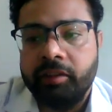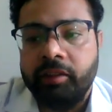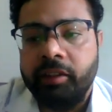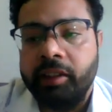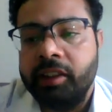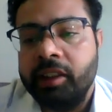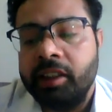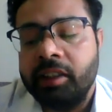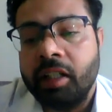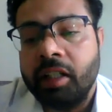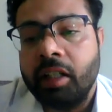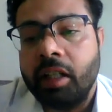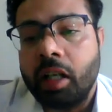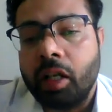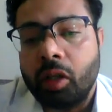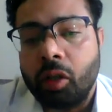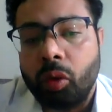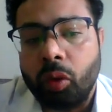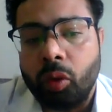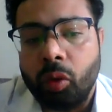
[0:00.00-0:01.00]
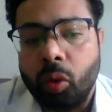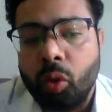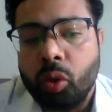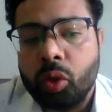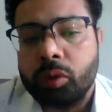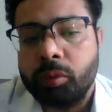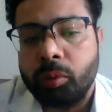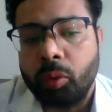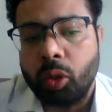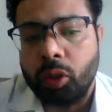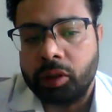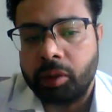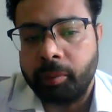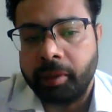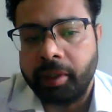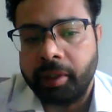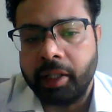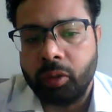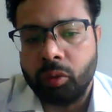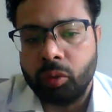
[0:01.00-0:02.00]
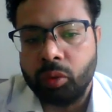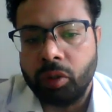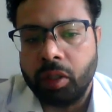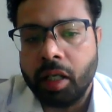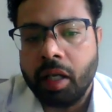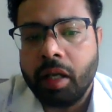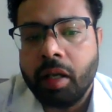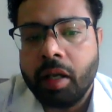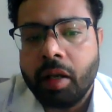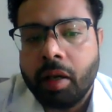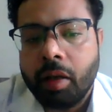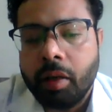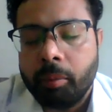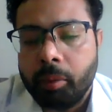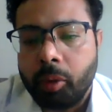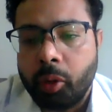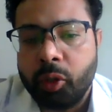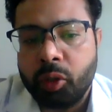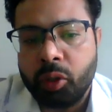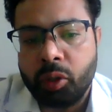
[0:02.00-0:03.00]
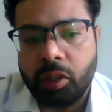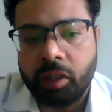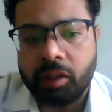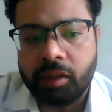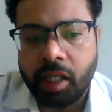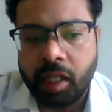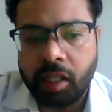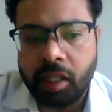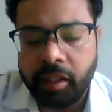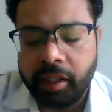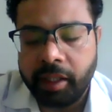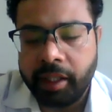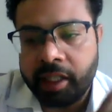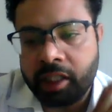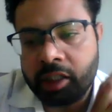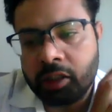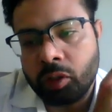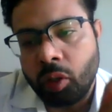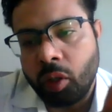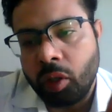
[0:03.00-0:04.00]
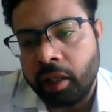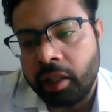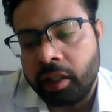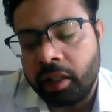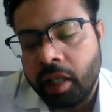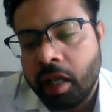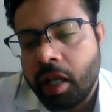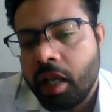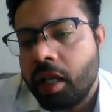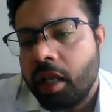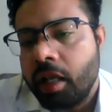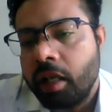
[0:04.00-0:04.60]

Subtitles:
which is in the close proximity to the producer cell, it is known as the